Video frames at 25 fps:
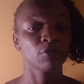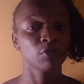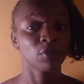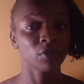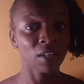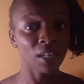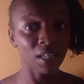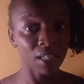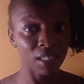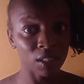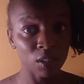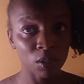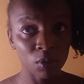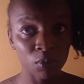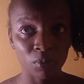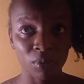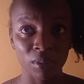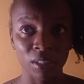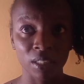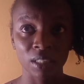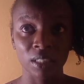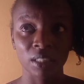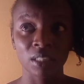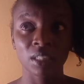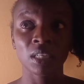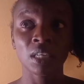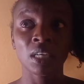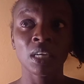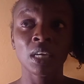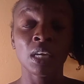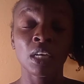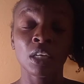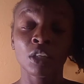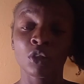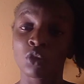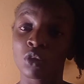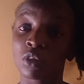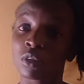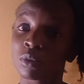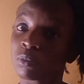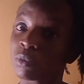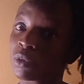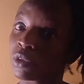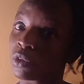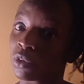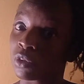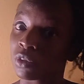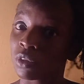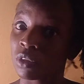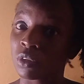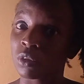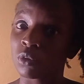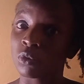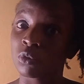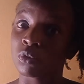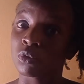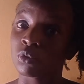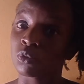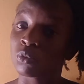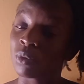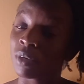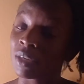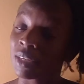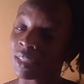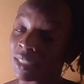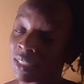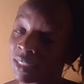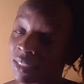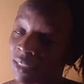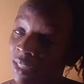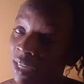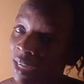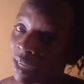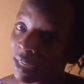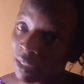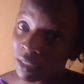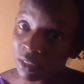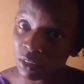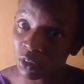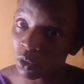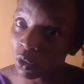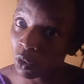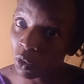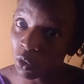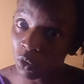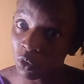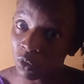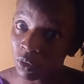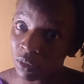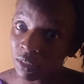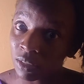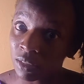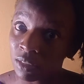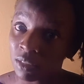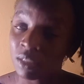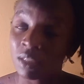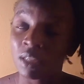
For us, we chose Montessori because one, it's hands-on.